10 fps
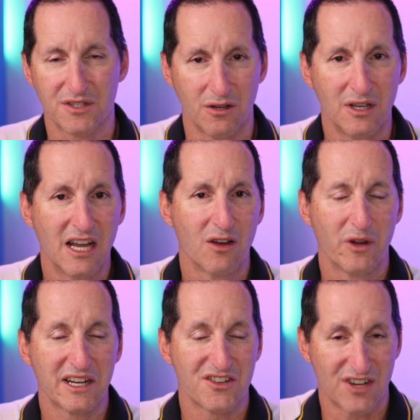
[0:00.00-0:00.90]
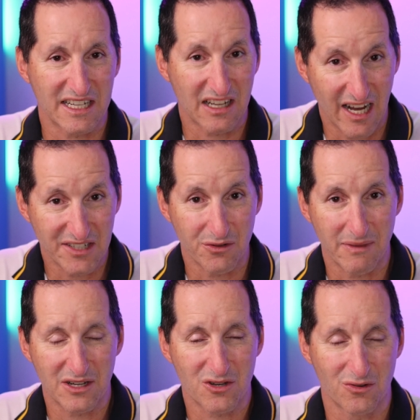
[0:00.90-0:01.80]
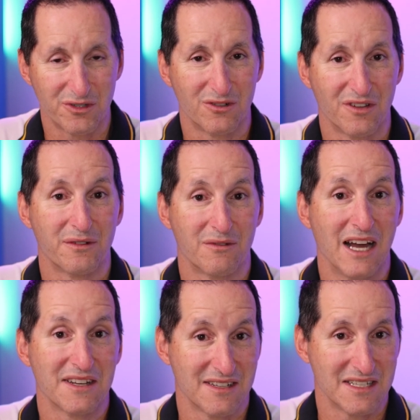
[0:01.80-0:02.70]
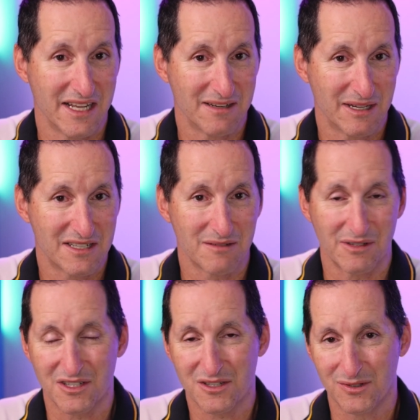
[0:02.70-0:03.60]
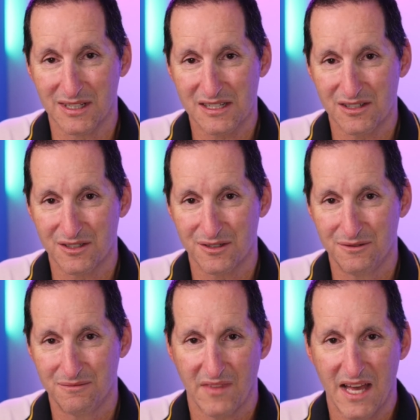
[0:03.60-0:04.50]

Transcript: So we're going to try guide you, make sure you're on the right database to be installing this onto.